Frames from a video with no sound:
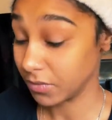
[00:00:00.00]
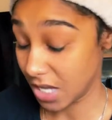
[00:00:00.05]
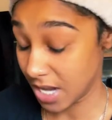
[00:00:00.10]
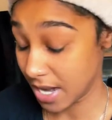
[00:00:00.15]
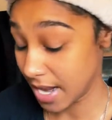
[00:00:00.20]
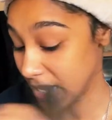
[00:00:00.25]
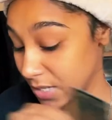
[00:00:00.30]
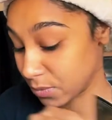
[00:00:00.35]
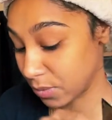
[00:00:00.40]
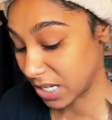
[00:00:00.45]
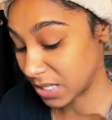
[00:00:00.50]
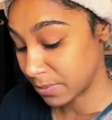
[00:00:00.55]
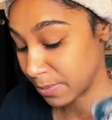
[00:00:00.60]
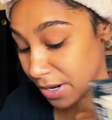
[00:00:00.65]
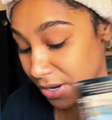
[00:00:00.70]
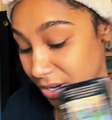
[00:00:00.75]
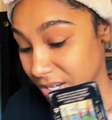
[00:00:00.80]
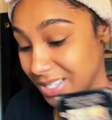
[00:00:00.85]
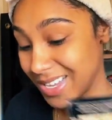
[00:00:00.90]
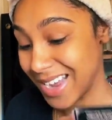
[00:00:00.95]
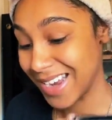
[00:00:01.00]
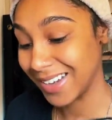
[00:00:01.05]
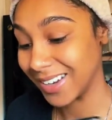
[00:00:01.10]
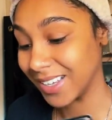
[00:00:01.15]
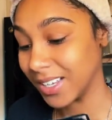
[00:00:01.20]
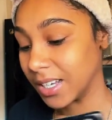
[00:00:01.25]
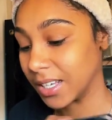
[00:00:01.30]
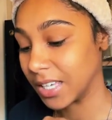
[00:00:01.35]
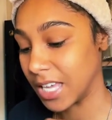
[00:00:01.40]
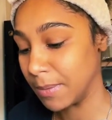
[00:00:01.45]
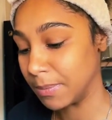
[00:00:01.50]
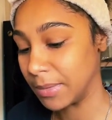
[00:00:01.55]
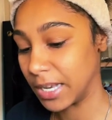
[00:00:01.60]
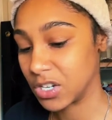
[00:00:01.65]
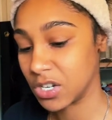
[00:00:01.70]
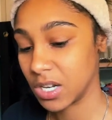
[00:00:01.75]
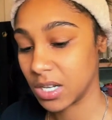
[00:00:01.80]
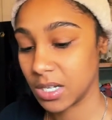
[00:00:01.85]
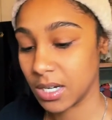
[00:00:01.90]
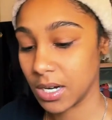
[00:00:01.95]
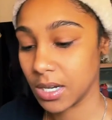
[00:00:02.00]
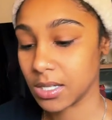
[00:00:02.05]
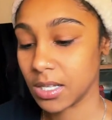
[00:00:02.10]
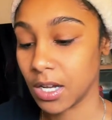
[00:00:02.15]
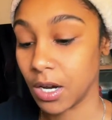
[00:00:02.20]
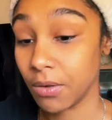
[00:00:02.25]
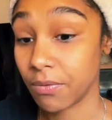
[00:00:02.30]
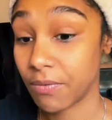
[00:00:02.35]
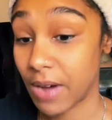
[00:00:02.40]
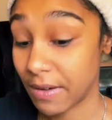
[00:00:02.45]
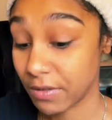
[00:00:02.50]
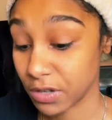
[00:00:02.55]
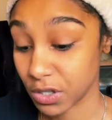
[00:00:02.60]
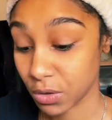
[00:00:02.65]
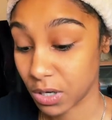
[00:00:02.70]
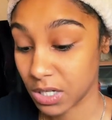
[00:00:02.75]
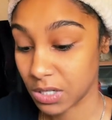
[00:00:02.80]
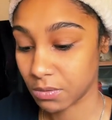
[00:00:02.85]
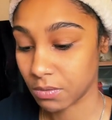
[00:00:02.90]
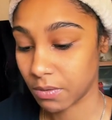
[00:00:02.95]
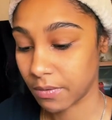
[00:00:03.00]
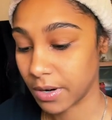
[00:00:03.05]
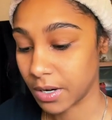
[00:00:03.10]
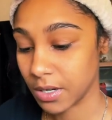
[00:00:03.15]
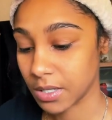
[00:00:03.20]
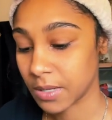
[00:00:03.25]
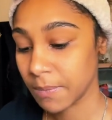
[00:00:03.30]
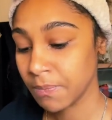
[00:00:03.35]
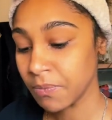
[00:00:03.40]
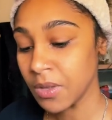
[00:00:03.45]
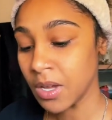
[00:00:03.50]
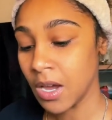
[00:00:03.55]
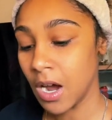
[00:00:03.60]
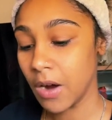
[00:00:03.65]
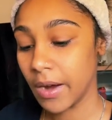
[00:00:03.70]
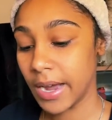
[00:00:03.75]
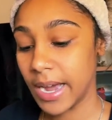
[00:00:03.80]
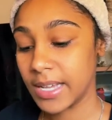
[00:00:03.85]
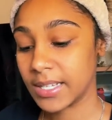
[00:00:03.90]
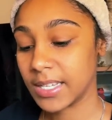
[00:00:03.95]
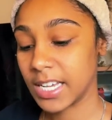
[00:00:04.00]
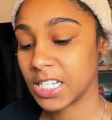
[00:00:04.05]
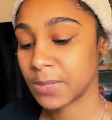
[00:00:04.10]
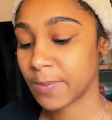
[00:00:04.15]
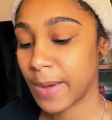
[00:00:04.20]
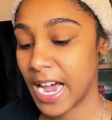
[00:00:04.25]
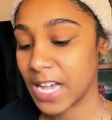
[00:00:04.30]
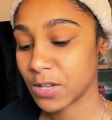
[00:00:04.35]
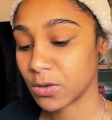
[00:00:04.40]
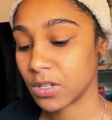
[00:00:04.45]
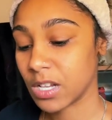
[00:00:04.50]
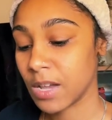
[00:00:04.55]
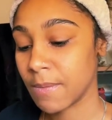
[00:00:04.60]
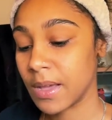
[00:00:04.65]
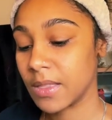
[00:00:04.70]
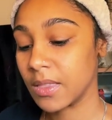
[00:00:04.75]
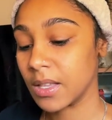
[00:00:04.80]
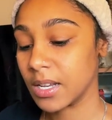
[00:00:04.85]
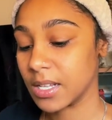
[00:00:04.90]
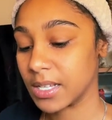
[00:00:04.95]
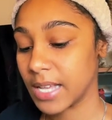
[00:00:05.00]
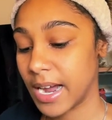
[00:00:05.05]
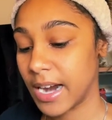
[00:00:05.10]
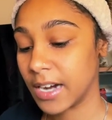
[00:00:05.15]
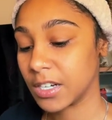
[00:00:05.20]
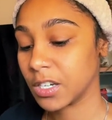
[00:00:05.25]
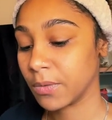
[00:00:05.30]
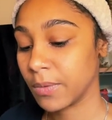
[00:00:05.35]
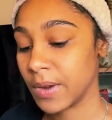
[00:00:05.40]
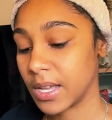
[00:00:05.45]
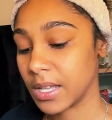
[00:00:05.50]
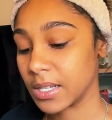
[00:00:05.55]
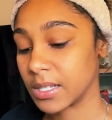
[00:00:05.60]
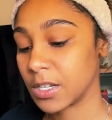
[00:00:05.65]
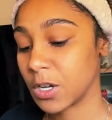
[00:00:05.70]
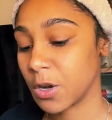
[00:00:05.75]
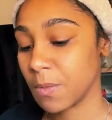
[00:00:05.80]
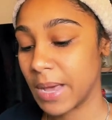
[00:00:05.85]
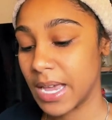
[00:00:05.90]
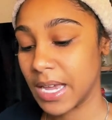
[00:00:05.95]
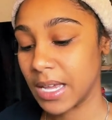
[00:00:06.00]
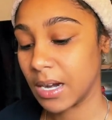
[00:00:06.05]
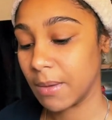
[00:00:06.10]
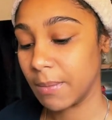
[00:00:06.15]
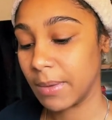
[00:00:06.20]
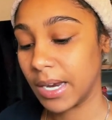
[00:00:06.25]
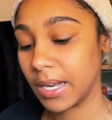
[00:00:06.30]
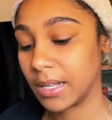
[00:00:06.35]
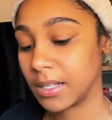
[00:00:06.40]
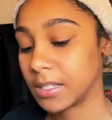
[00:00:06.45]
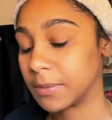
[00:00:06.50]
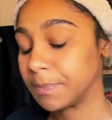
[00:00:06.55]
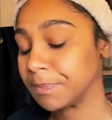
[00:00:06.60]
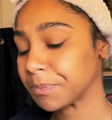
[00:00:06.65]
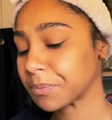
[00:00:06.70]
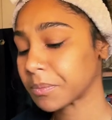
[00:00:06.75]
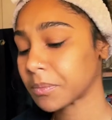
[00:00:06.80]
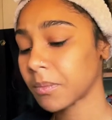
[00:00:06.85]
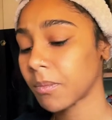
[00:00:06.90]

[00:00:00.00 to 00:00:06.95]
And that's why Spirit is saying to keep that shit to yourself. 5 of Swords is reversed. Okay, it says past resentment, the desire to reconcile, making amends.